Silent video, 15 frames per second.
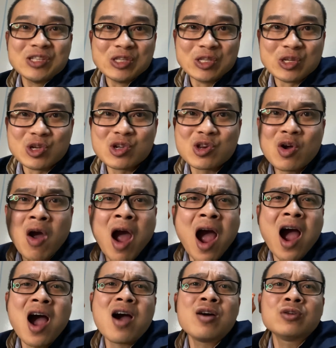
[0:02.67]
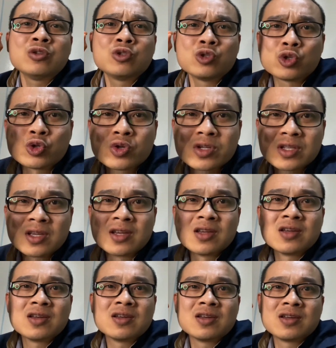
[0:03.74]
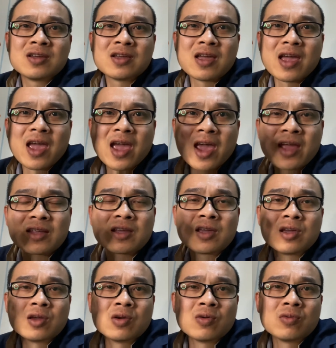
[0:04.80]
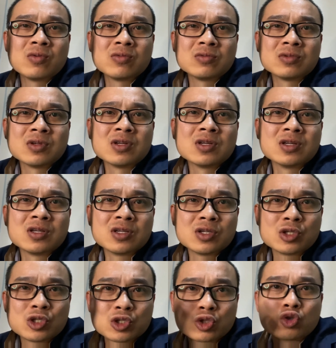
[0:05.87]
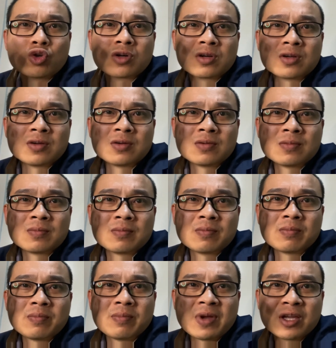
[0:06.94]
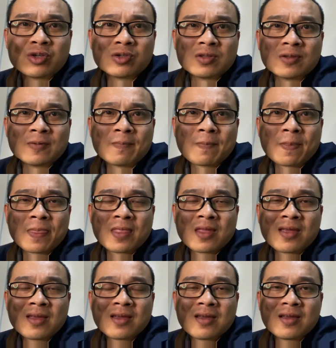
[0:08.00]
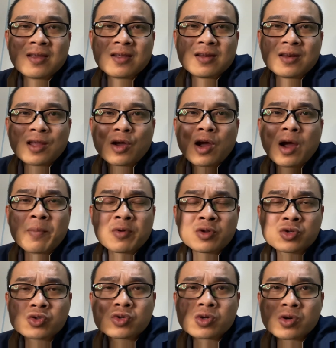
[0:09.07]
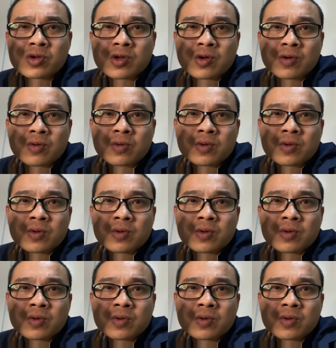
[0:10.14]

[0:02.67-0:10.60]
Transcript: Do you know how to treat acute stroke patient? Now, I'm going to show you